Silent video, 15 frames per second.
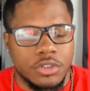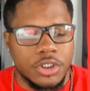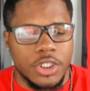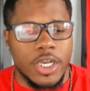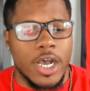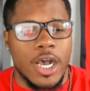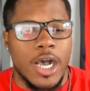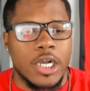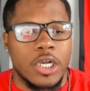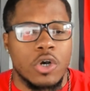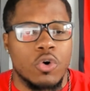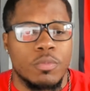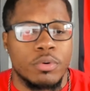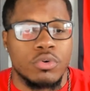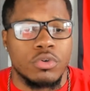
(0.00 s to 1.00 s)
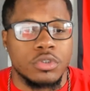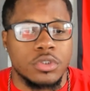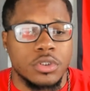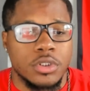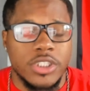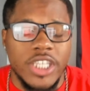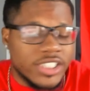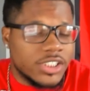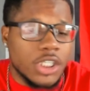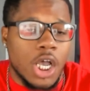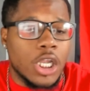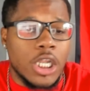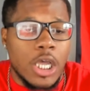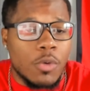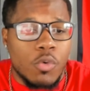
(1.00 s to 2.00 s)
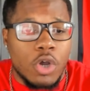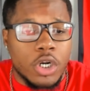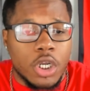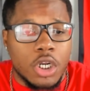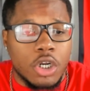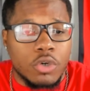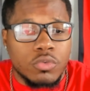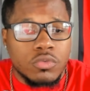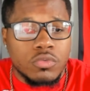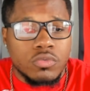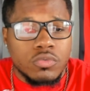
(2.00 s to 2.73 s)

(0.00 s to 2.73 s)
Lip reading: Chicago Bulls? That's all I want to know.